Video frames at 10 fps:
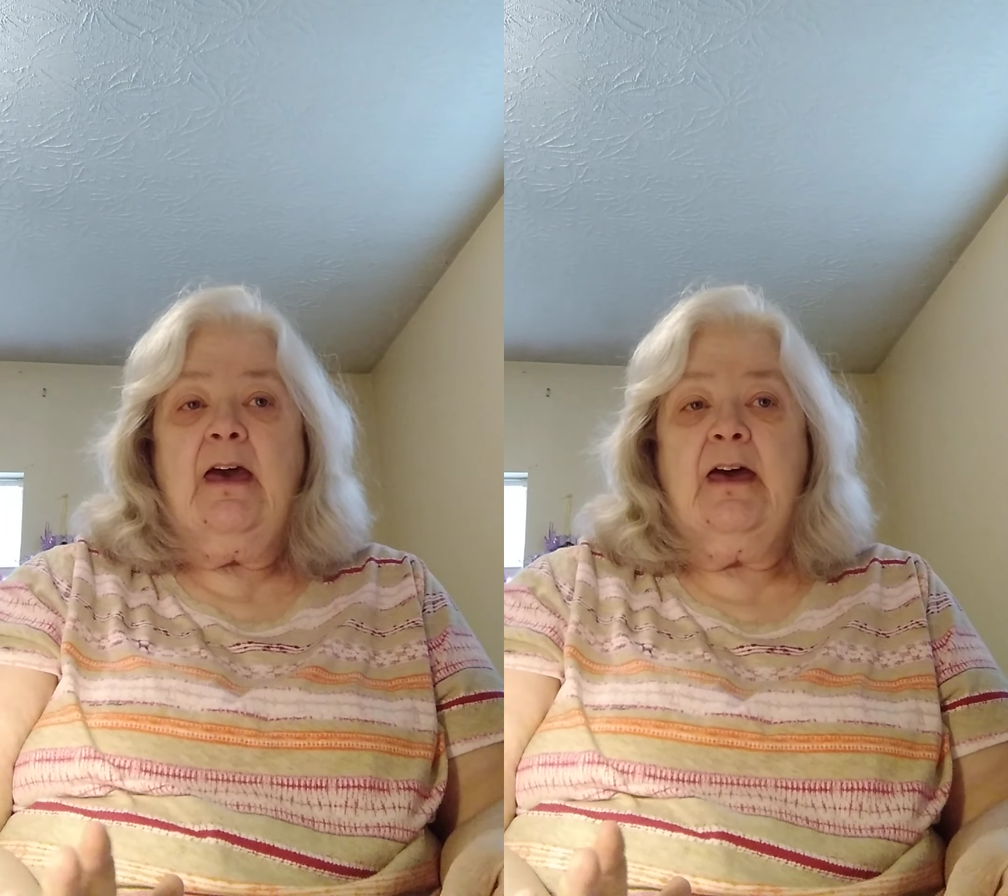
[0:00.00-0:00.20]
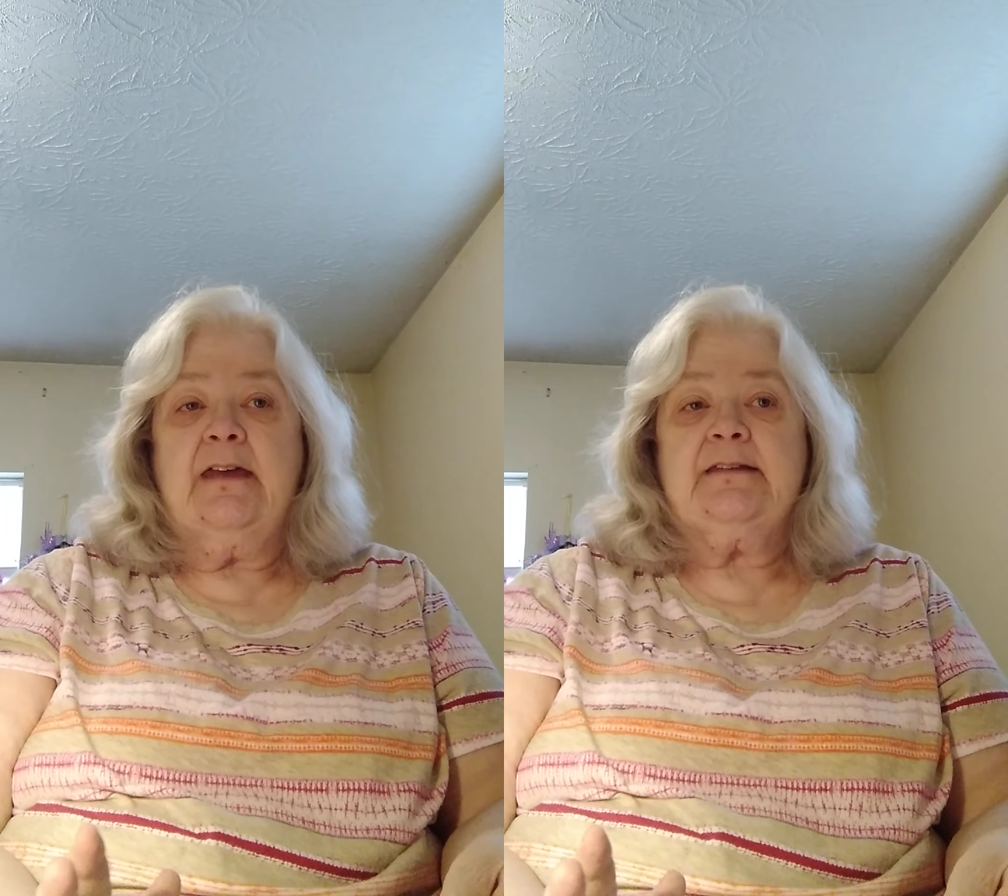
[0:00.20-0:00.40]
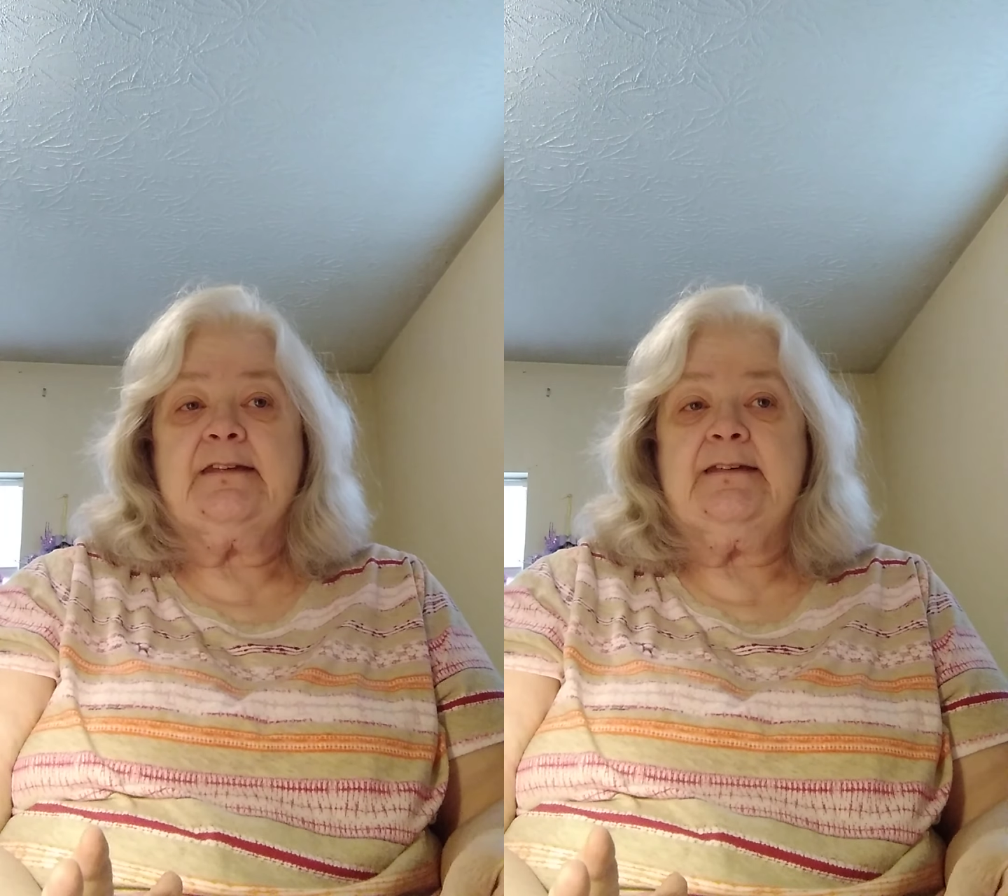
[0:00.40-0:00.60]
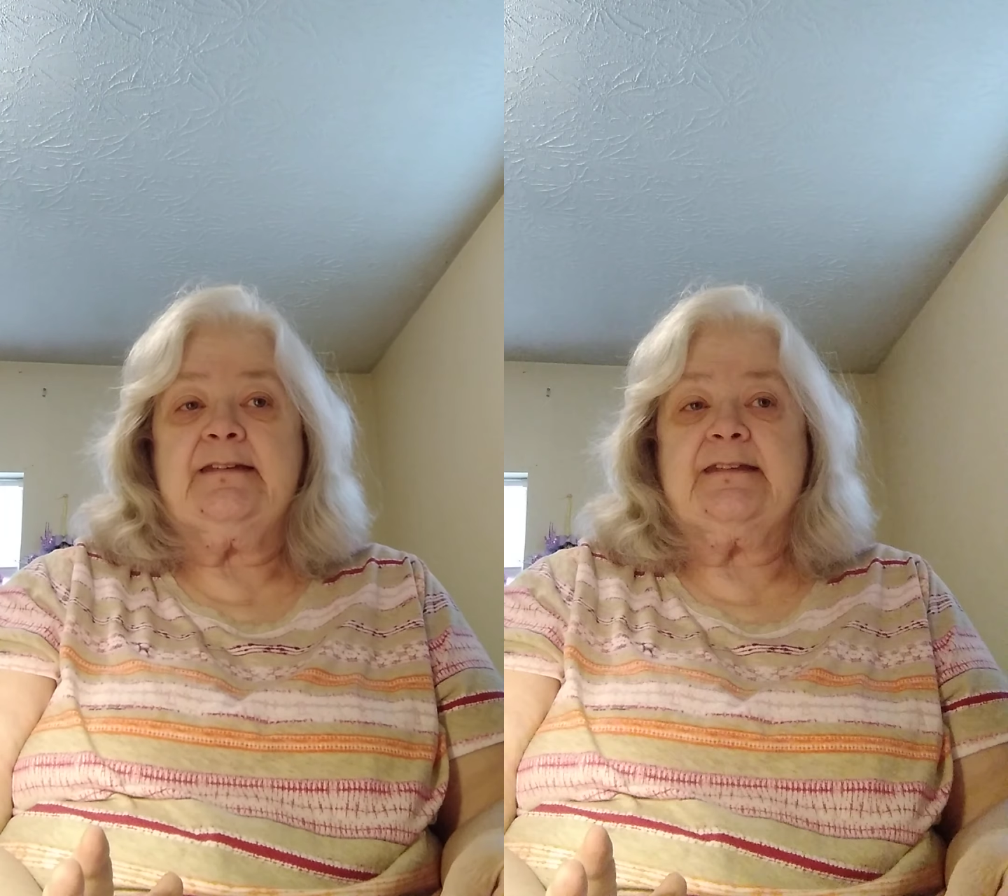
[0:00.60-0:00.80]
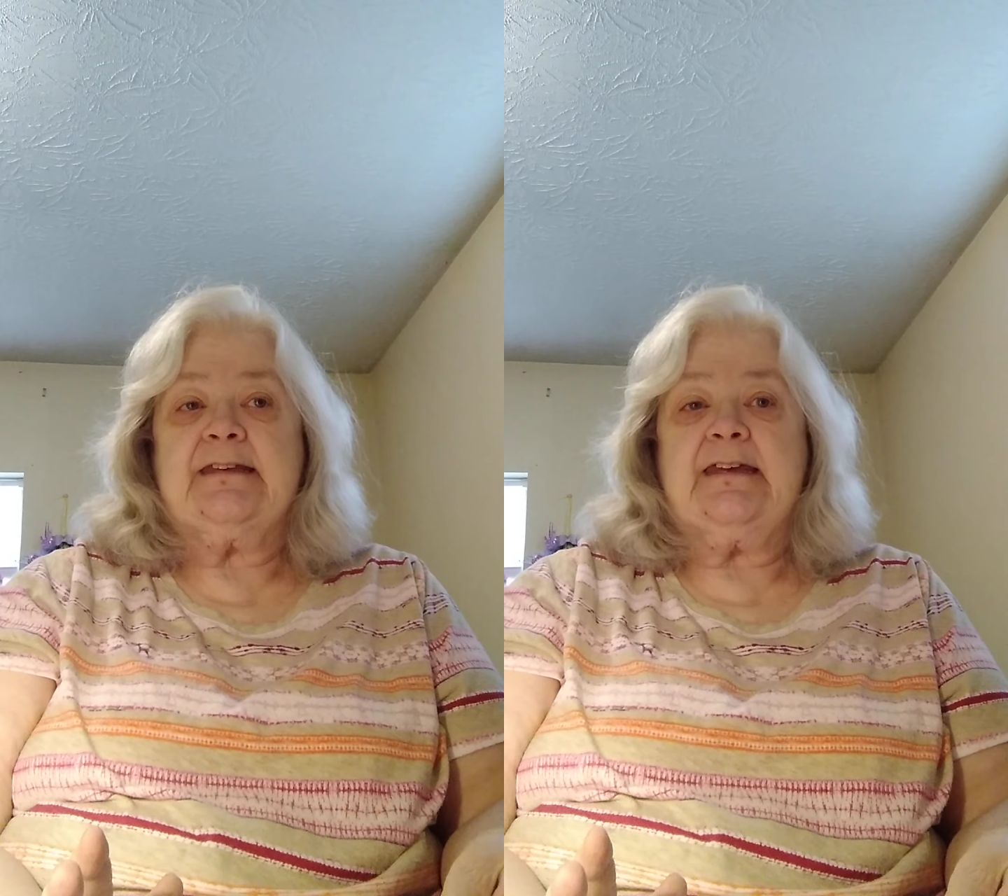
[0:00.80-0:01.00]

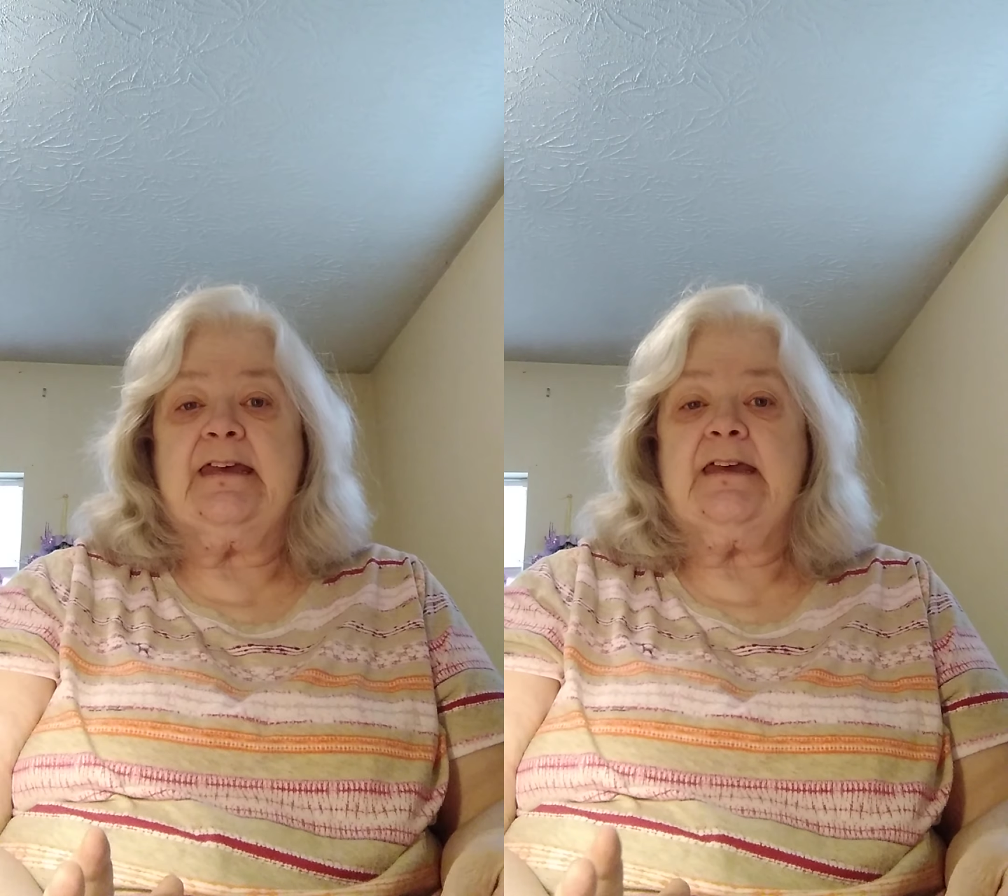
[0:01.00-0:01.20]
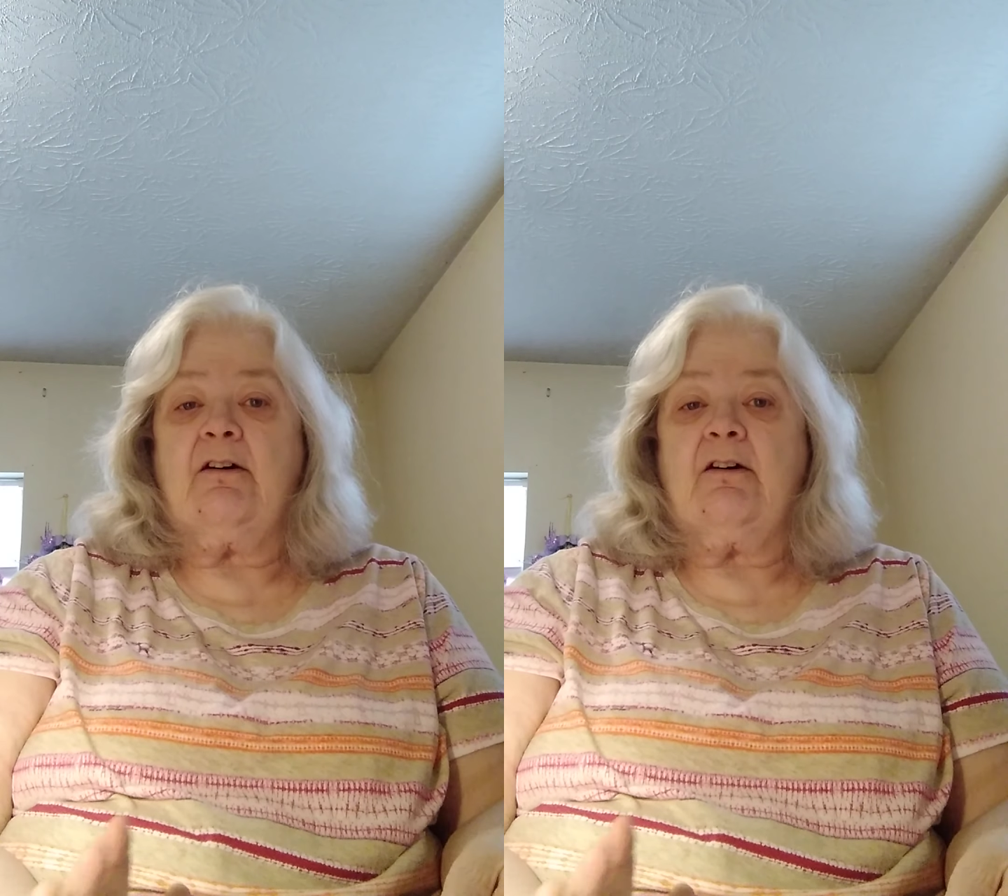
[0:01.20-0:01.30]
ATC